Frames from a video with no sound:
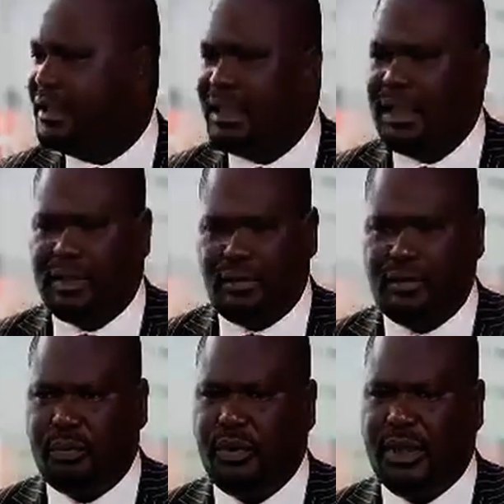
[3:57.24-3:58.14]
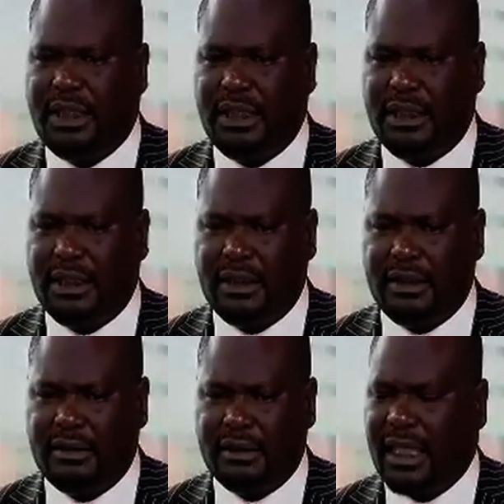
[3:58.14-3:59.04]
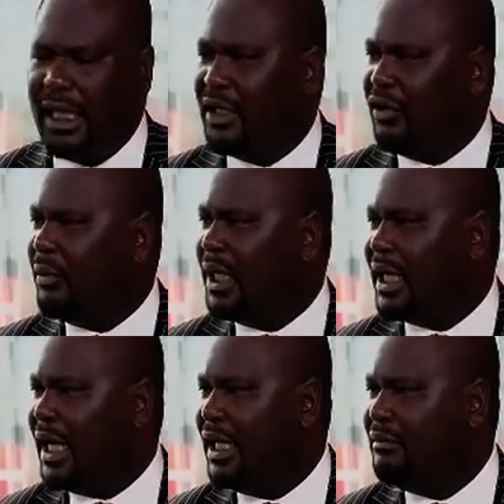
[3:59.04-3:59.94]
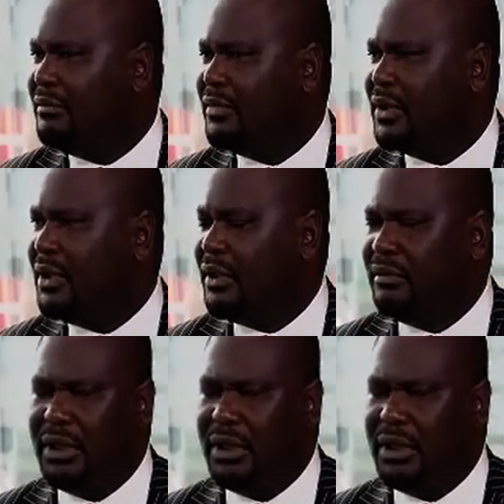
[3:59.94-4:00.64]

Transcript: it was purely economic crime. When